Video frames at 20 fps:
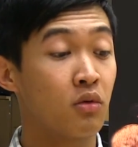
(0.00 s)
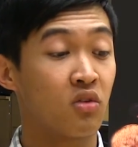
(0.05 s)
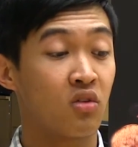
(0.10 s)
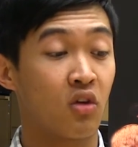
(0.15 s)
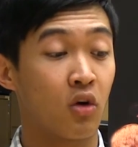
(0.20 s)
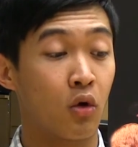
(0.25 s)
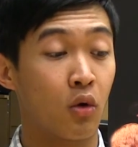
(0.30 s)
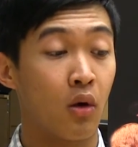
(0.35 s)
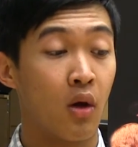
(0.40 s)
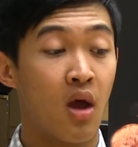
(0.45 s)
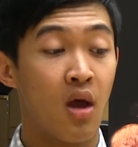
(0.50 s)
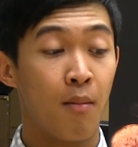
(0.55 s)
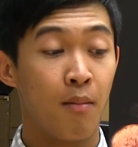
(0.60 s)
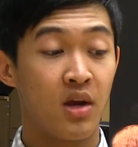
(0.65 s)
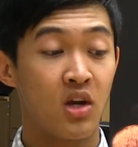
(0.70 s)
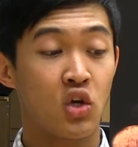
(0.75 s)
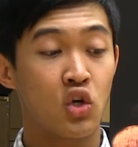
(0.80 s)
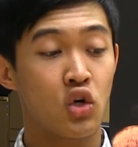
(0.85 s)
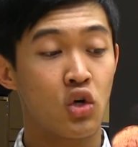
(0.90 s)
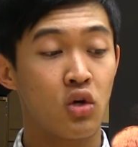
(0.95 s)
so
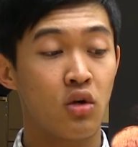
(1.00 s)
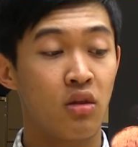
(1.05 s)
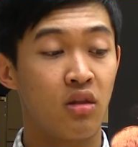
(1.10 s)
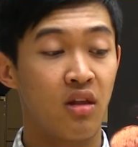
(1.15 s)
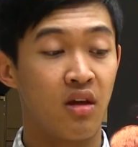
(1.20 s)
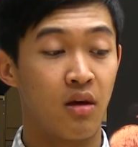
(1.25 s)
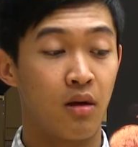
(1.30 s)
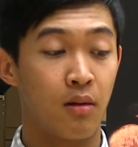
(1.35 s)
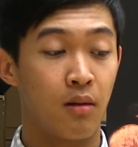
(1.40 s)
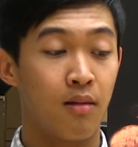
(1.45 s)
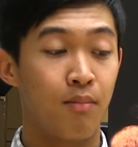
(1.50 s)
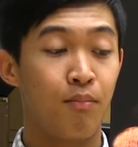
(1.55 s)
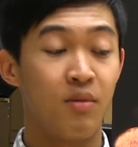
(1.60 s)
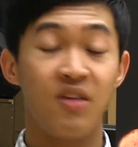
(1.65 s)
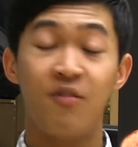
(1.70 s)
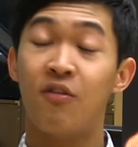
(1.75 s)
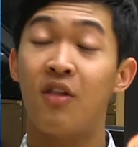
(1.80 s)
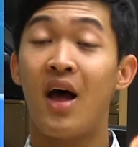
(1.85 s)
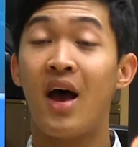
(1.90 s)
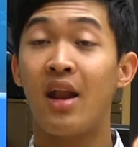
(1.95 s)
make sure that
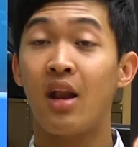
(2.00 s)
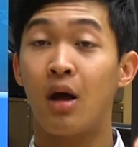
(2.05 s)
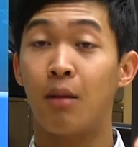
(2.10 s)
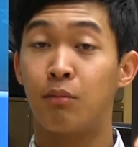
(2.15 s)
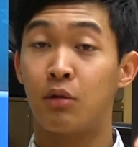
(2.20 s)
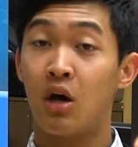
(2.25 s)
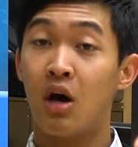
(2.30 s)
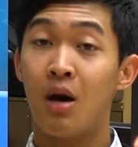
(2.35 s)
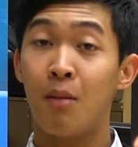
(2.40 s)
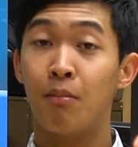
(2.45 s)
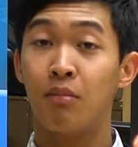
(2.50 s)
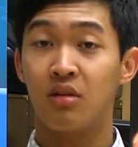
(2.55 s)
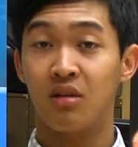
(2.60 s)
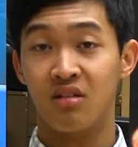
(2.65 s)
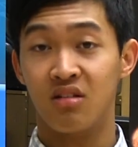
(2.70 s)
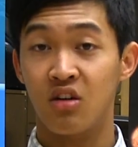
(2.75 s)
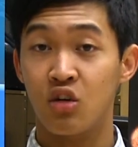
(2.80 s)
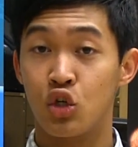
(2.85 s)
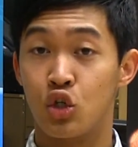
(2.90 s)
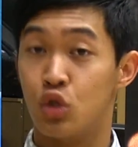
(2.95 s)
B flat up top
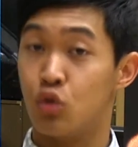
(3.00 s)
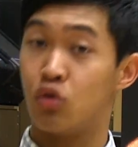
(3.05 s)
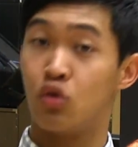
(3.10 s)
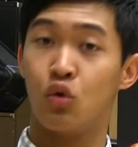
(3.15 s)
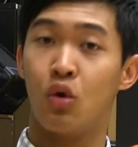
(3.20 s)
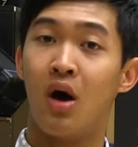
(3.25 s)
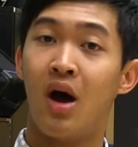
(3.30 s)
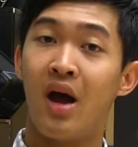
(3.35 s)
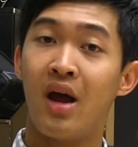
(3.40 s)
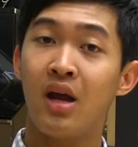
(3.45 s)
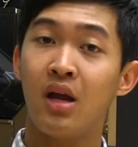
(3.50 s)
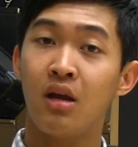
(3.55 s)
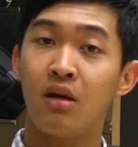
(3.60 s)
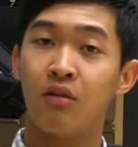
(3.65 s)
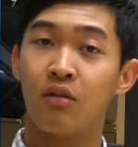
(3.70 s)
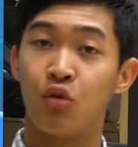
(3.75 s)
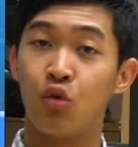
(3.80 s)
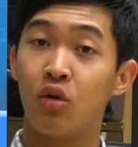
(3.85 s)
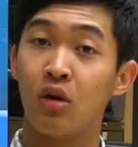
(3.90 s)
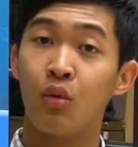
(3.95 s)
doesn't shoot too high
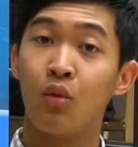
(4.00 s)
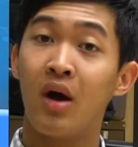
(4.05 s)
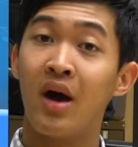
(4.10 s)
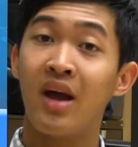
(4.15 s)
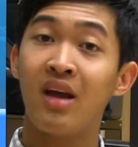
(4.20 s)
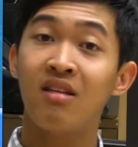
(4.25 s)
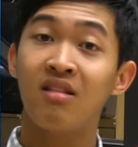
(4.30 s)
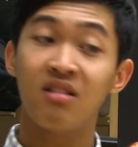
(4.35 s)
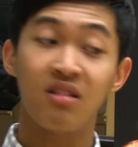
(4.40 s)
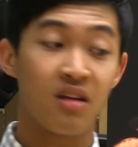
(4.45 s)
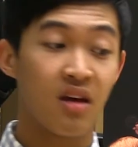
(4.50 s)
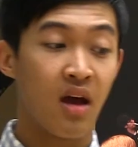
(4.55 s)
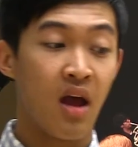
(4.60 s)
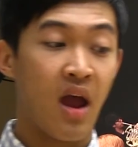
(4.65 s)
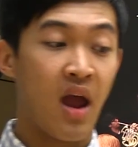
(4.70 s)
tuning wise,